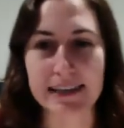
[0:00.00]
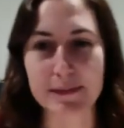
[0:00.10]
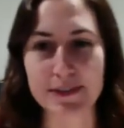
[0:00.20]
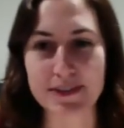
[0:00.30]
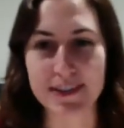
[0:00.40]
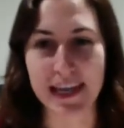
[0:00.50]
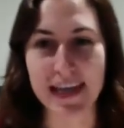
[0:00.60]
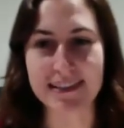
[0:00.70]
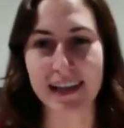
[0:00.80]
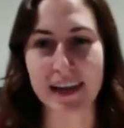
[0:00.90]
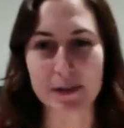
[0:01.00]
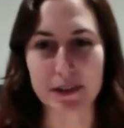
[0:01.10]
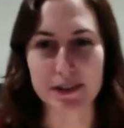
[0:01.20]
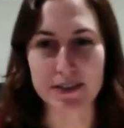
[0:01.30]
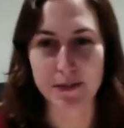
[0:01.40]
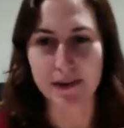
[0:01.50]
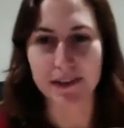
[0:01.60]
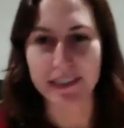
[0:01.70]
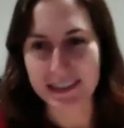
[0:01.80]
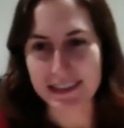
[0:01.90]
There's a gas cloud that's
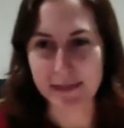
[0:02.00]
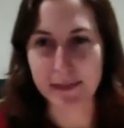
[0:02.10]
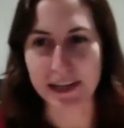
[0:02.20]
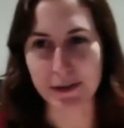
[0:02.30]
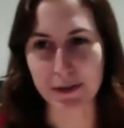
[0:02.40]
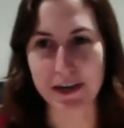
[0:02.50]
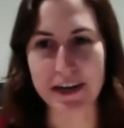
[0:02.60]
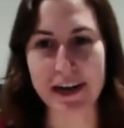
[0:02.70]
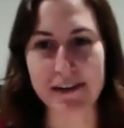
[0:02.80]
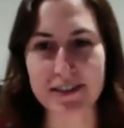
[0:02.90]
spiraling into the black hole right now.